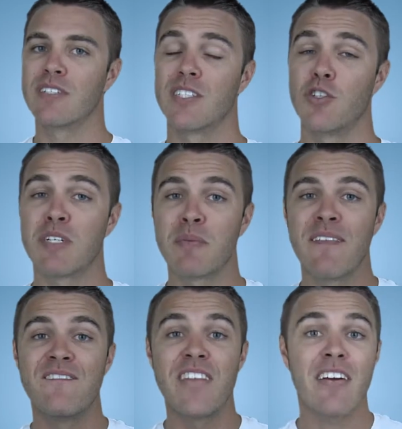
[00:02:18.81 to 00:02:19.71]
reason, you must be
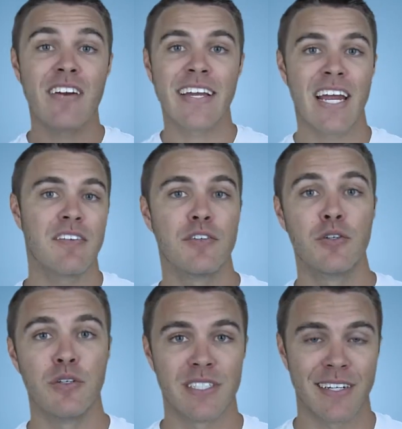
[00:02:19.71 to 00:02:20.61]
very careful
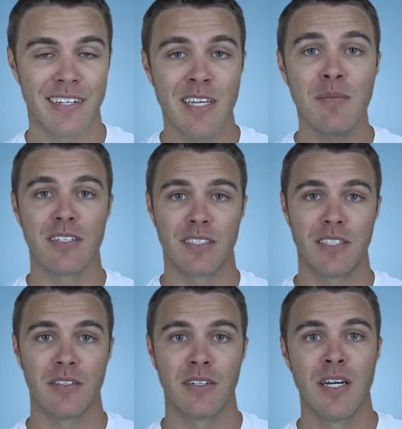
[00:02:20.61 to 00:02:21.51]
who you send your emails
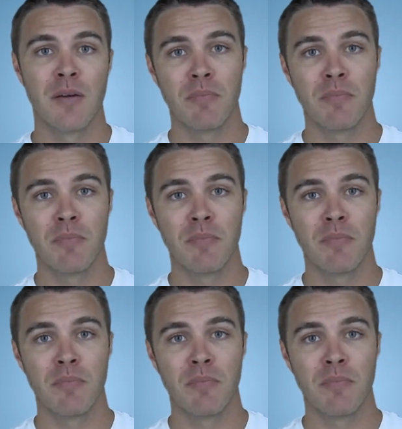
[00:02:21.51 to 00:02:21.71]
to,